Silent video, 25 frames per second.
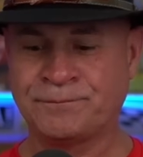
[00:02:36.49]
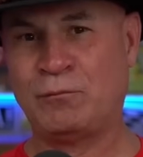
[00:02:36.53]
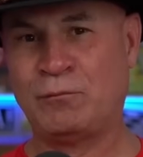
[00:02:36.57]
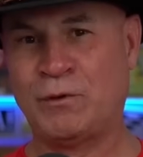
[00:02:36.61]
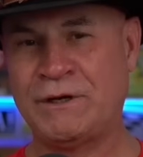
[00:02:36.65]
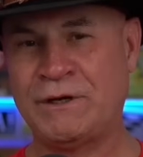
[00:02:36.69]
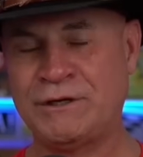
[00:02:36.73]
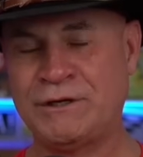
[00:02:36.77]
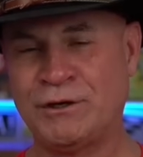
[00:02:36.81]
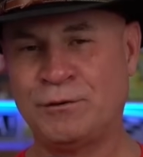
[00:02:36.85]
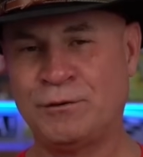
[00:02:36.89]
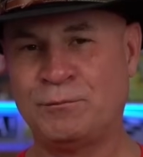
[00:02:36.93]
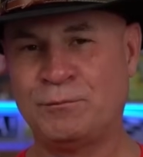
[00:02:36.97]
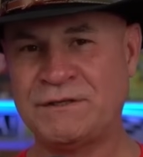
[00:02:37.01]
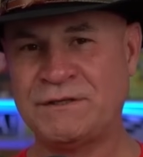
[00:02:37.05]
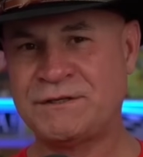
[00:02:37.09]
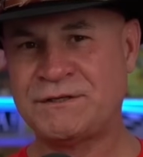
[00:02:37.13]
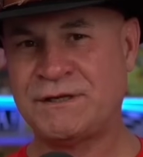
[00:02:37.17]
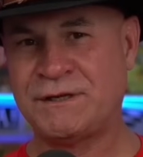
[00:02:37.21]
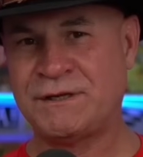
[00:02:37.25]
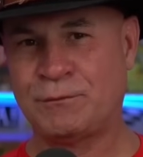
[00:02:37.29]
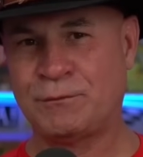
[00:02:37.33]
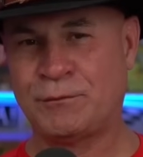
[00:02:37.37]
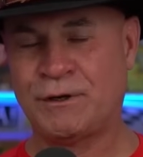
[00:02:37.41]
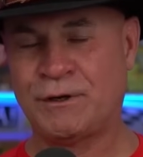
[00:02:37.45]
When you're
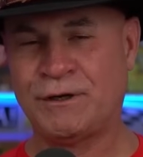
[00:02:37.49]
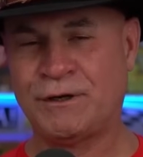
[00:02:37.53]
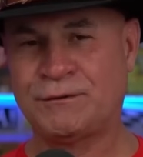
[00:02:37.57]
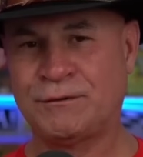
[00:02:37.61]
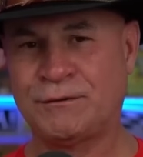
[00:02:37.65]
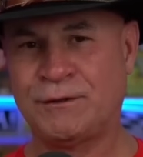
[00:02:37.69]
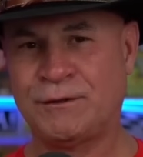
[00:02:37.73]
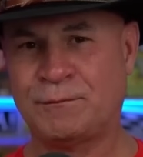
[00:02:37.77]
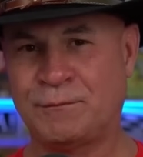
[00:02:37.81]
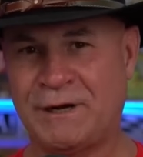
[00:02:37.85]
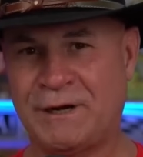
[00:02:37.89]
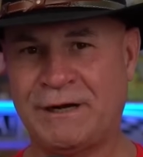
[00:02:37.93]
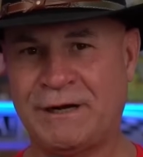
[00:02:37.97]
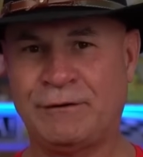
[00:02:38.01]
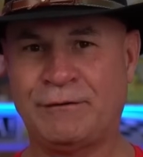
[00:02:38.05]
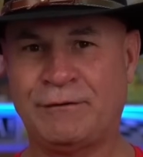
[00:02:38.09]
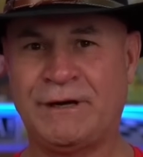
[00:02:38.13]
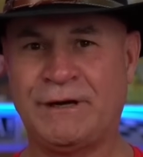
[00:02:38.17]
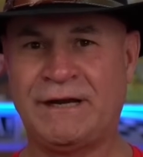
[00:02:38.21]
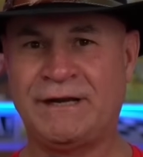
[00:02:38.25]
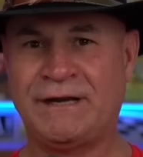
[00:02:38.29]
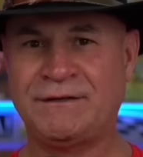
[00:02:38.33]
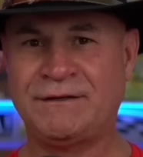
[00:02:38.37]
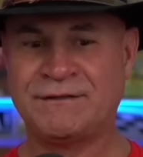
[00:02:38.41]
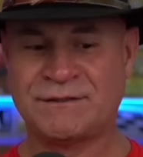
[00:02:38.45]
missing work due to
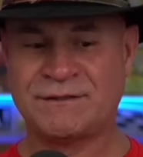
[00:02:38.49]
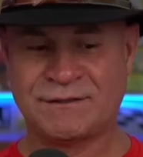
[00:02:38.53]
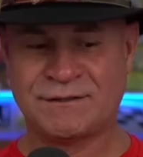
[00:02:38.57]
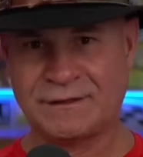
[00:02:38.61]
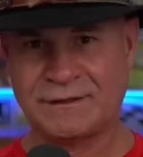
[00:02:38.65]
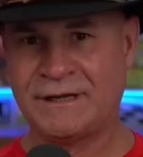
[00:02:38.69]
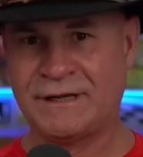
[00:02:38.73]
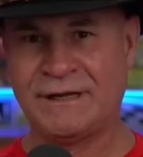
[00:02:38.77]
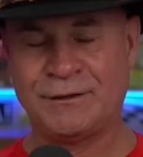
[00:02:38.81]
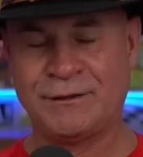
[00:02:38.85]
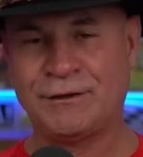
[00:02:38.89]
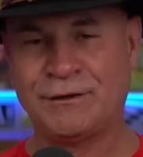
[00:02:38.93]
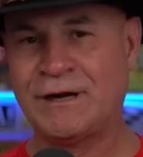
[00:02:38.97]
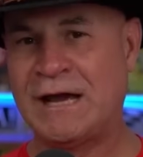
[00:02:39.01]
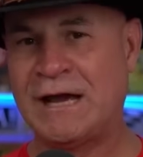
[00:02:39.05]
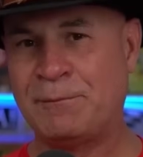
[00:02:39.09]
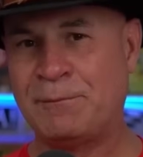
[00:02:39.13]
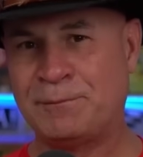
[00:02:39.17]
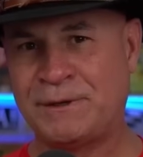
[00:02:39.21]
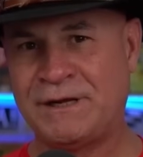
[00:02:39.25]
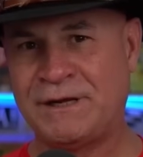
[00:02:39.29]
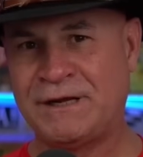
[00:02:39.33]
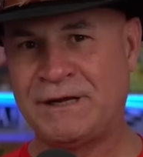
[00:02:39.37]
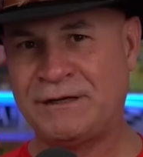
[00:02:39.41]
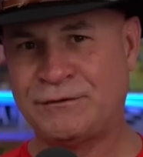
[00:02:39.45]
migraines and they're
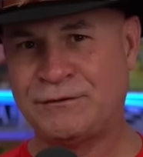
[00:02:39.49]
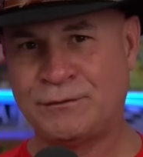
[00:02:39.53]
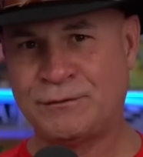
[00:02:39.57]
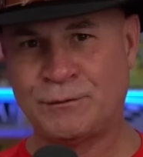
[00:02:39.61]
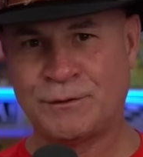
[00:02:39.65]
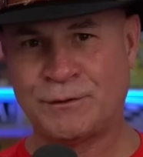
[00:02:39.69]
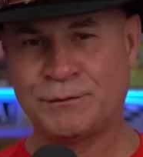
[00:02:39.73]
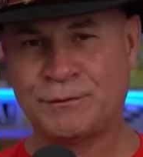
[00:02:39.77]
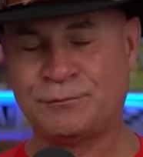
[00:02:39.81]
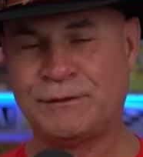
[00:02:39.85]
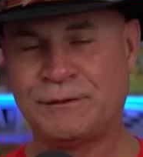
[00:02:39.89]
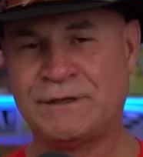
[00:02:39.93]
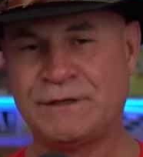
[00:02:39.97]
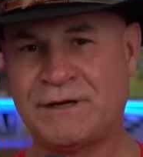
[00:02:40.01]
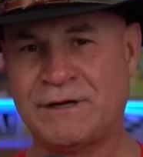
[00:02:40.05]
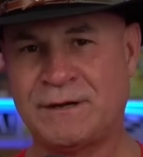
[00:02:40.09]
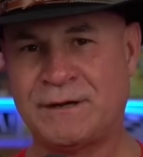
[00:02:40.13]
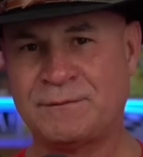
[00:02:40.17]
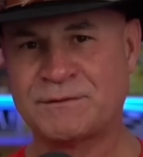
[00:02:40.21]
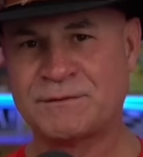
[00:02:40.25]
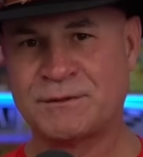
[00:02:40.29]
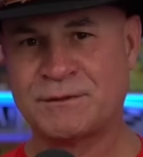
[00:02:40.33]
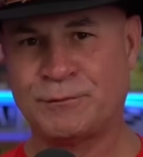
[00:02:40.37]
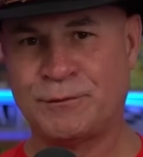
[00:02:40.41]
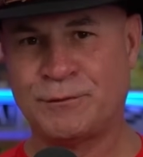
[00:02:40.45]
happening two or three
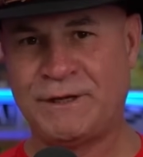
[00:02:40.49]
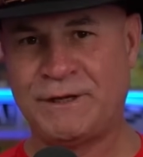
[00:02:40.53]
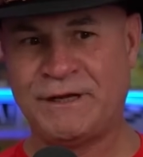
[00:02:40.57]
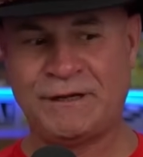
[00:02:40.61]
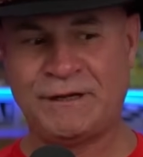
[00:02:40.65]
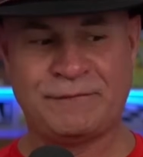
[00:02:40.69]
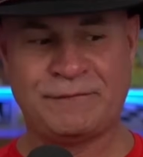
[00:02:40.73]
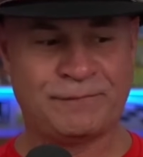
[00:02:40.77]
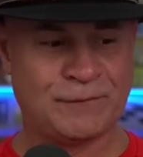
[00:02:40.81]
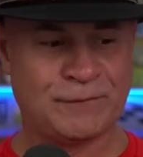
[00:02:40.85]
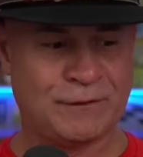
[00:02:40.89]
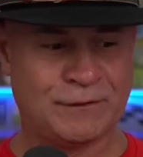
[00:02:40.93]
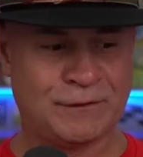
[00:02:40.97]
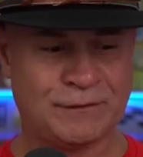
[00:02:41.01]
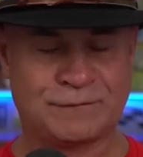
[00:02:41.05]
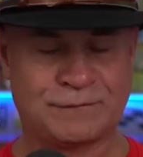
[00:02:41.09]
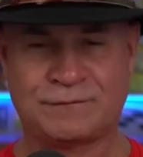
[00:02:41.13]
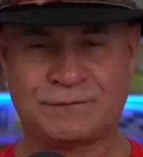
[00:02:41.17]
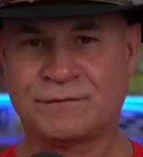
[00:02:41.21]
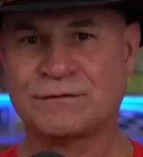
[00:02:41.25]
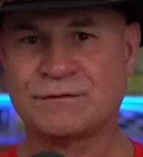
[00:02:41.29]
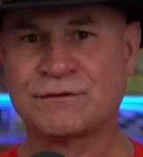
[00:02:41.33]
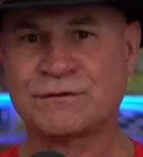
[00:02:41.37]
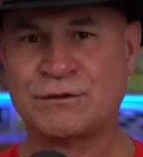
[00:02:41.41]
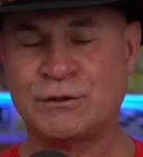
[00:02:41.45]
times a week for
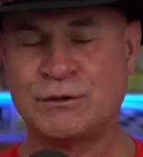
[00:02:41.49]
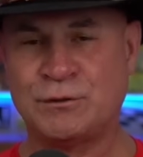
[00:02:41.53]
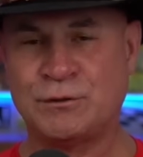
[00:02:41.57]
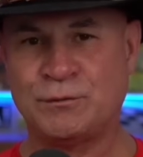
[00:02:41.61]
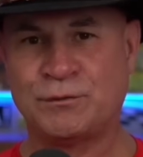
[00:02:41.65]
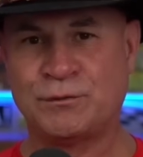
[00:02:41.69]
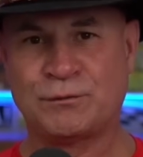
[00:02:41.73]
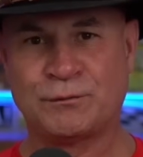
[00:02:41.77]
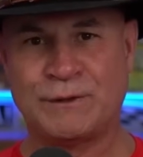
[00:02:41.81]
two,